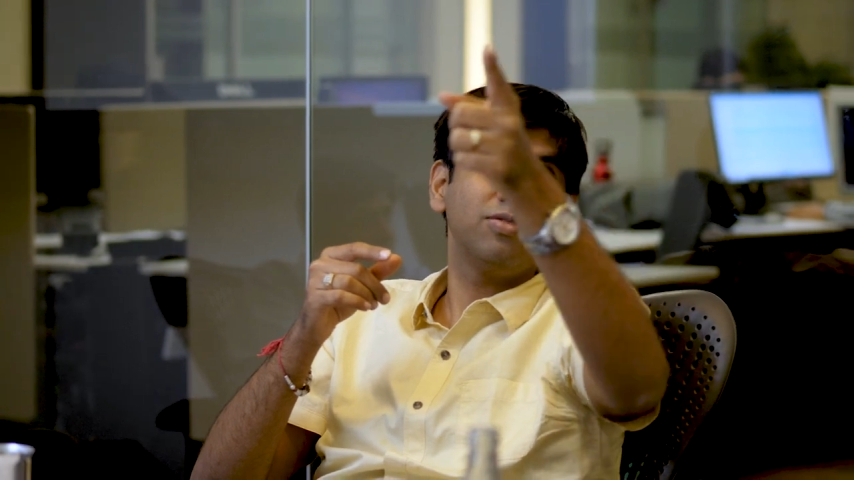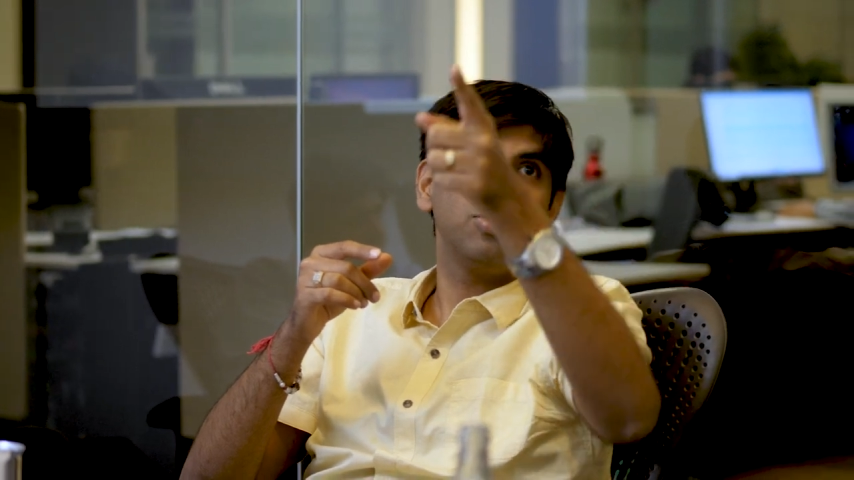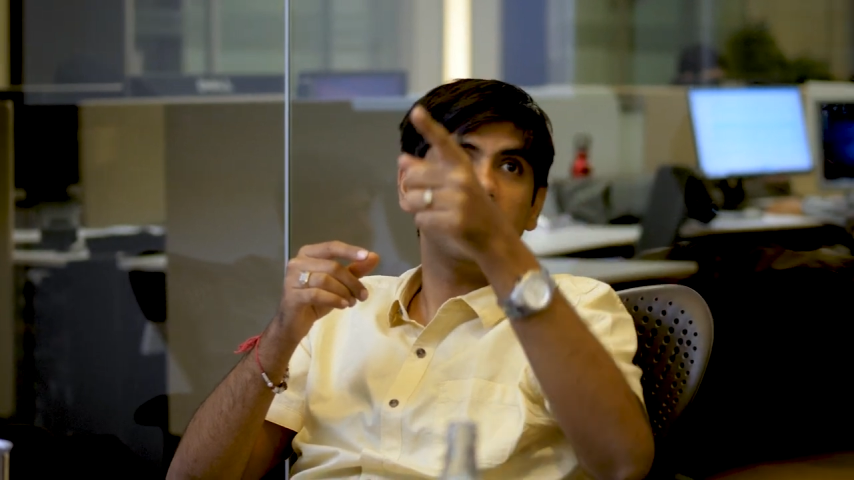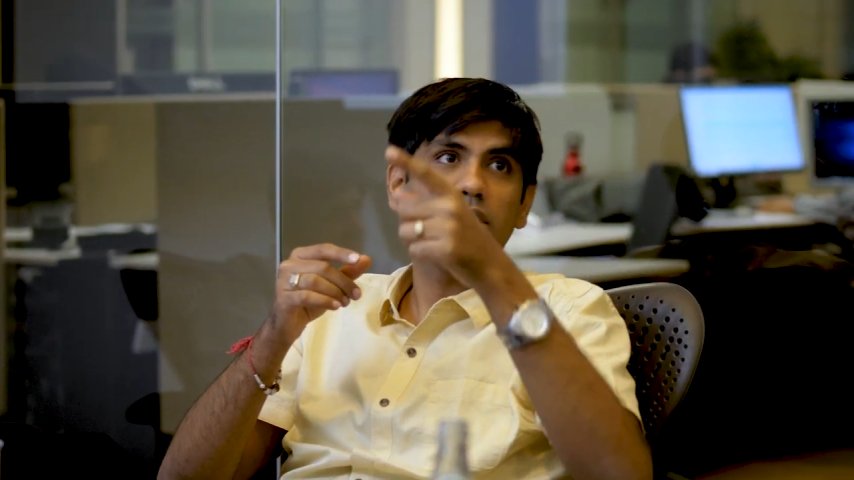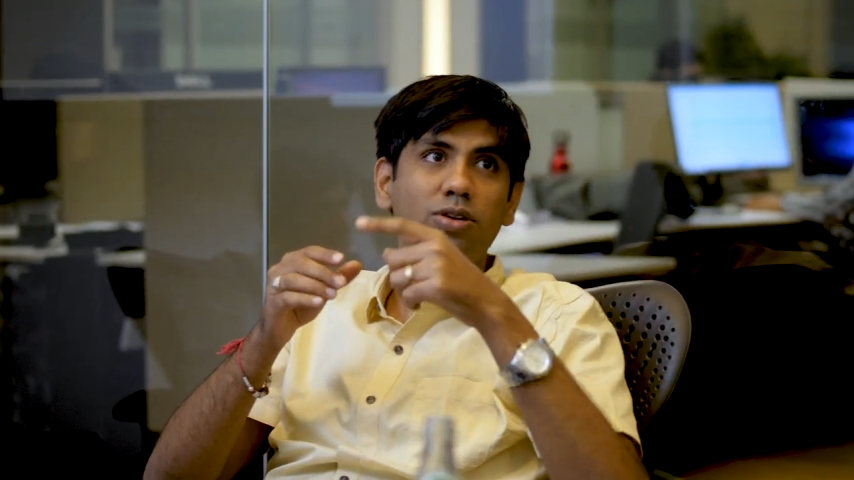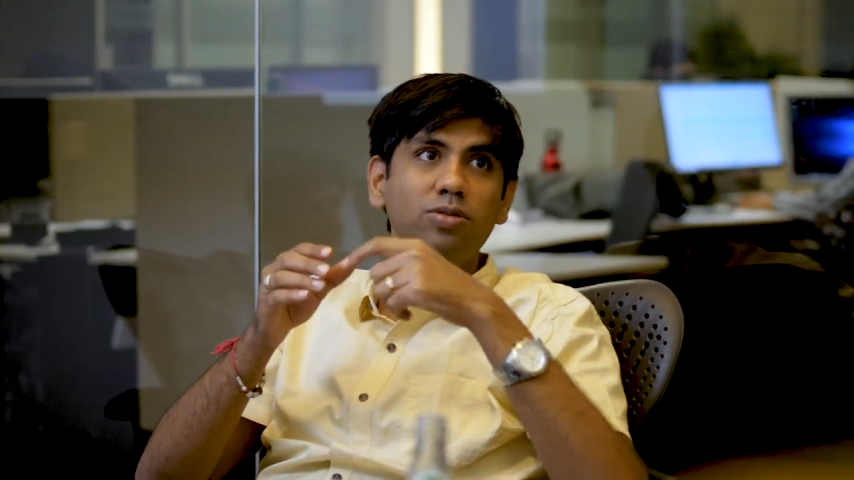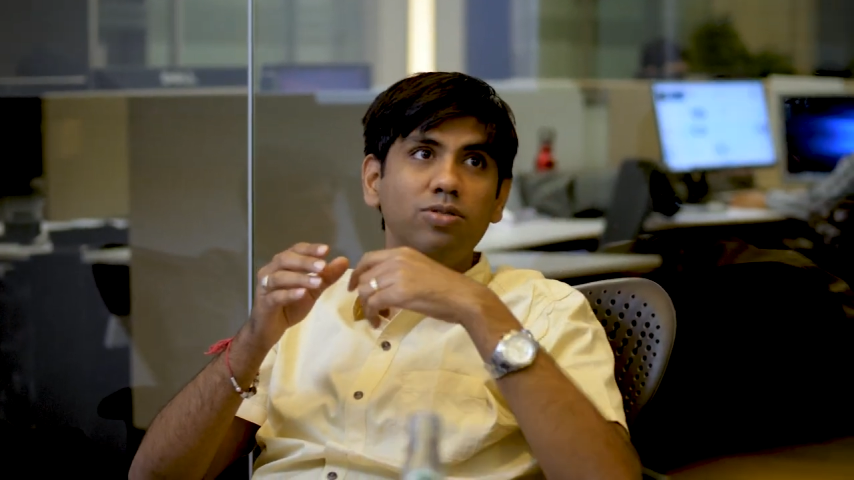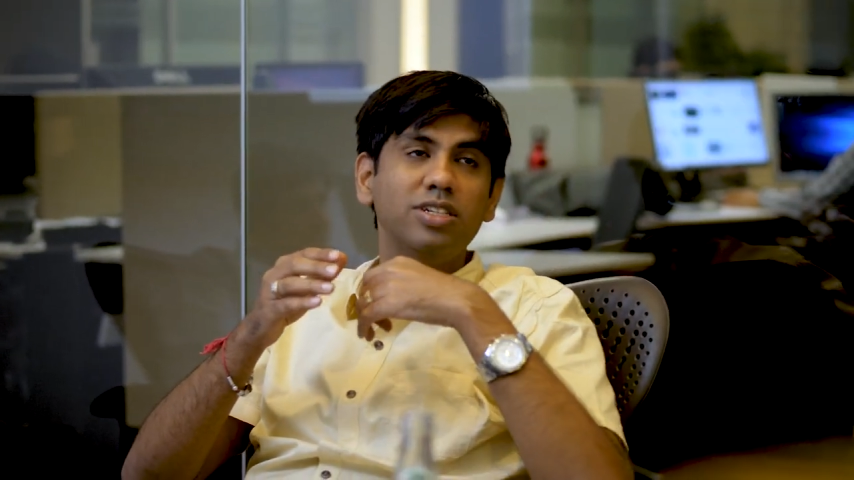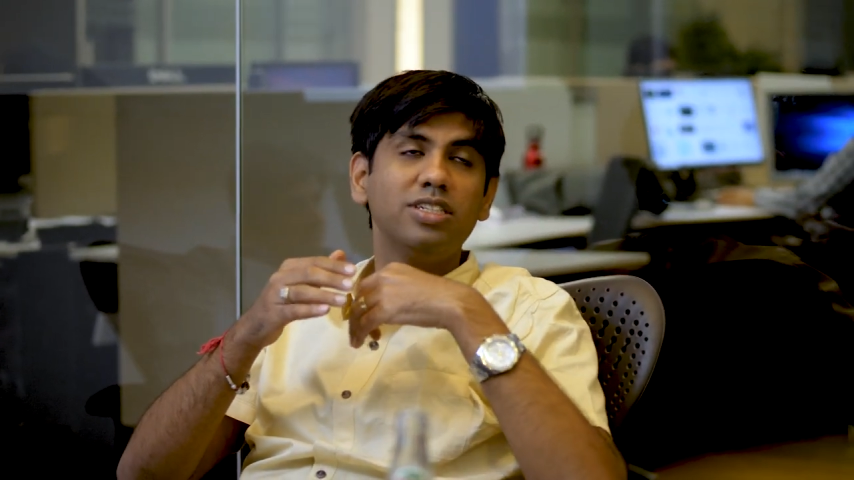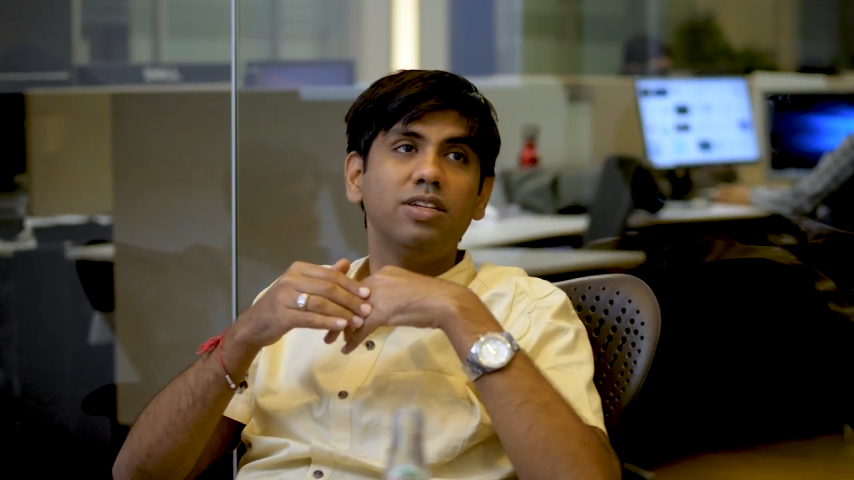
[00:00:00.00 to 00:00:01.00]
easy for
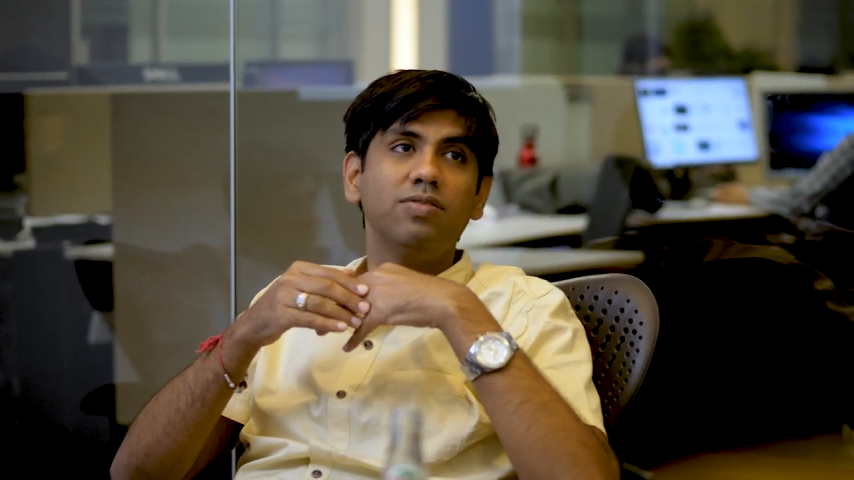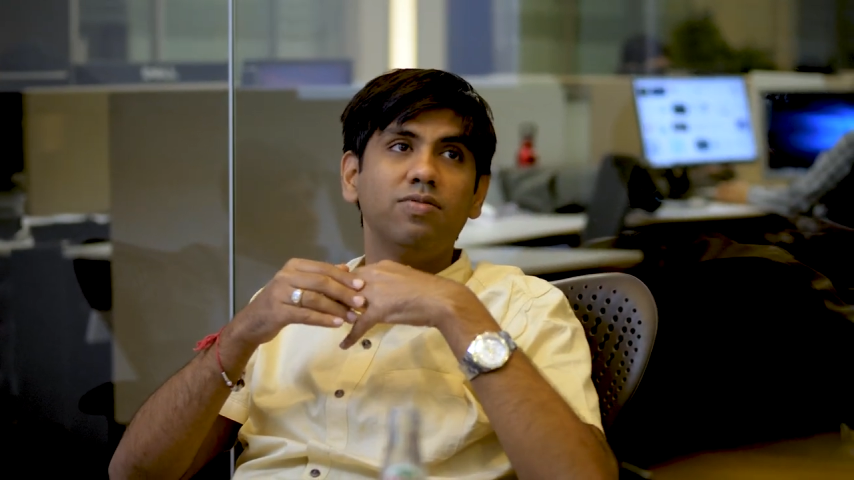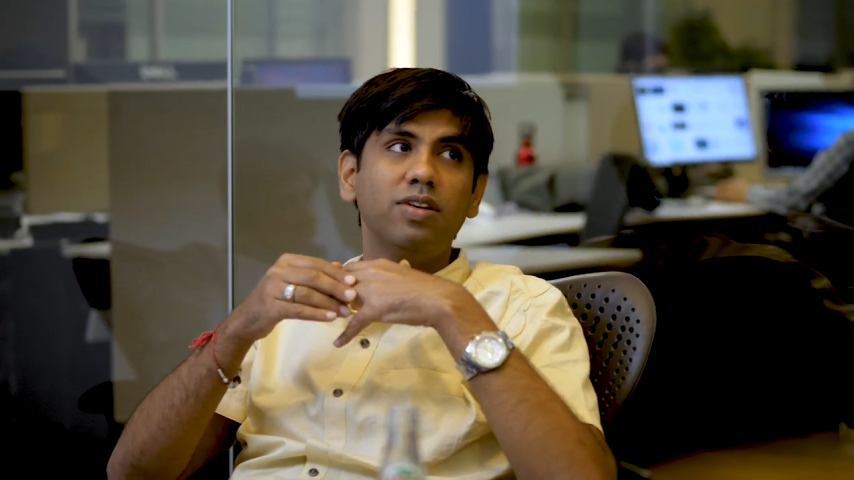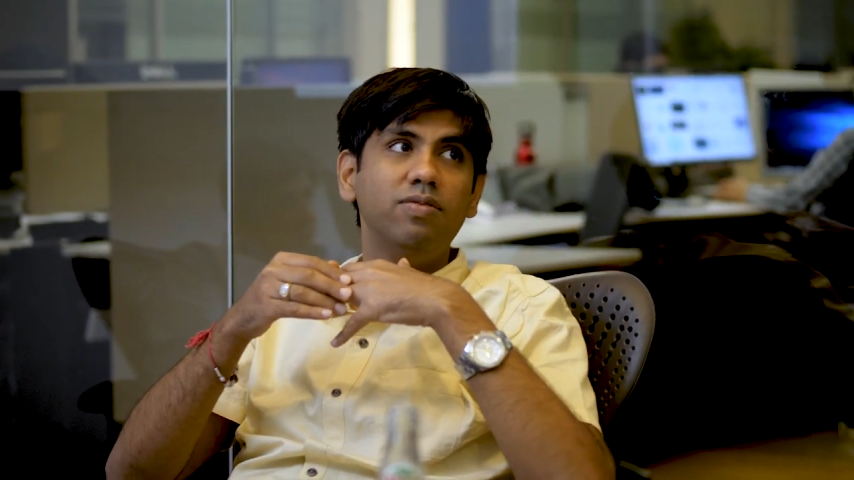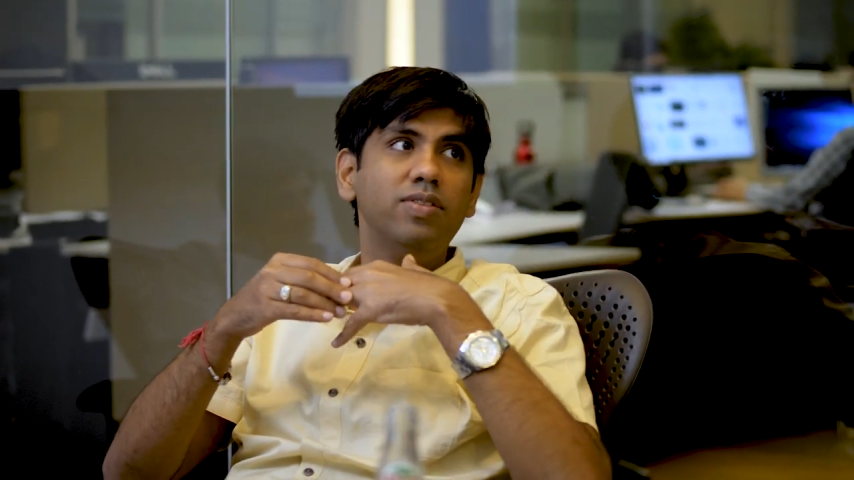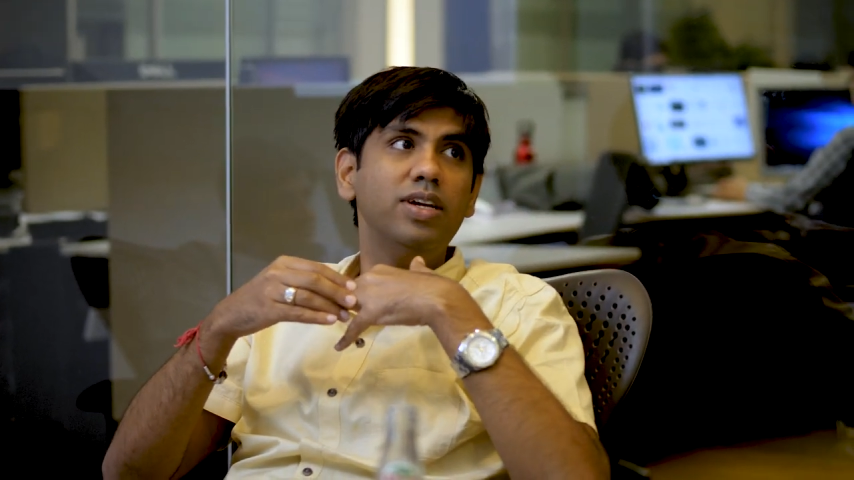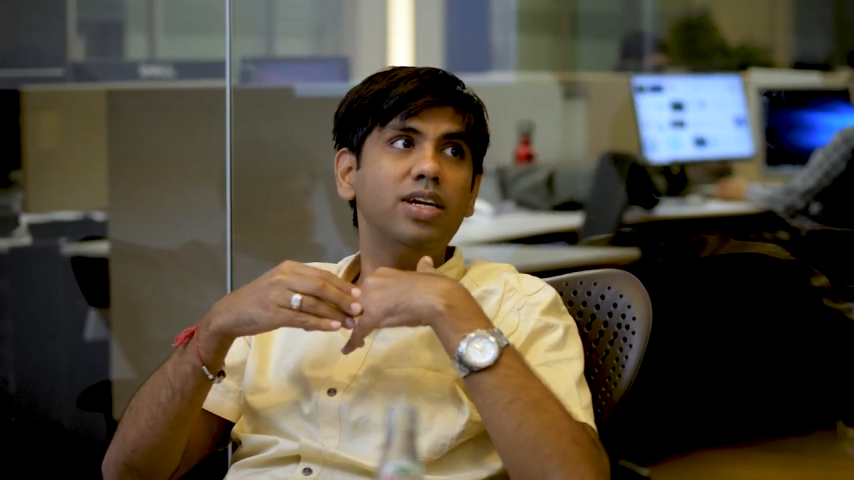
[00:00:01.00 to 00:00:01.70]
developers